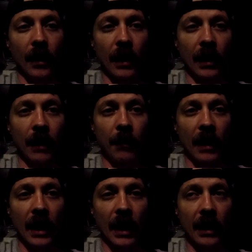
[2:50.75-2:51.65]

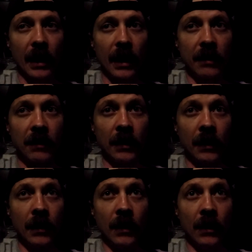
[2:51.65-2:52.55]
I had a
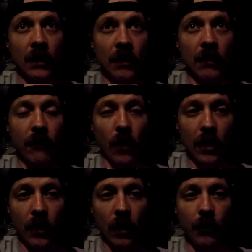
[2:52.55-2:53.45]

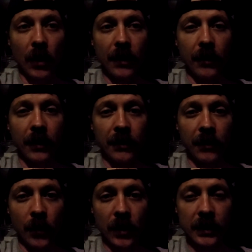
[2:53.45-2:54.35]
4-year-old brother and a
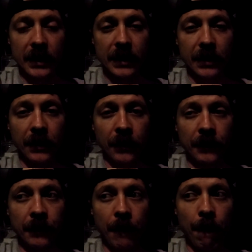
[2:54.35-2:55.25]
newborn sister.
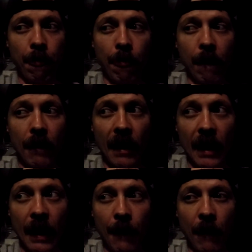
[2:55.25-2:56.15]

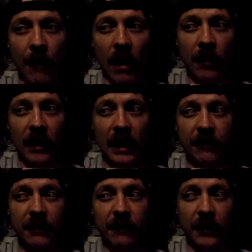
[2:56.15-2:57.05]
My mom
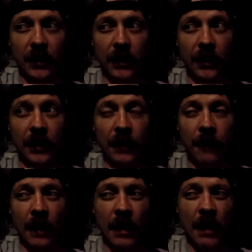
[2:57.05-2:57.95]
left for,
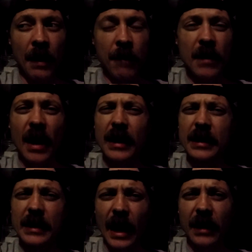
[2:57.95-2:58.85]
not
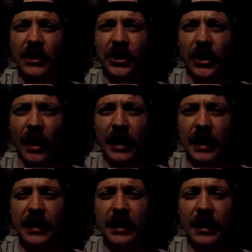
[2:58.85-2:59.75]
exactly sure, I
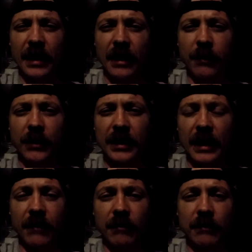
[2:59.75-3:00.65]
can't tell you
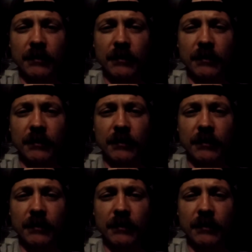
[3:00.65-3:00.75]
100%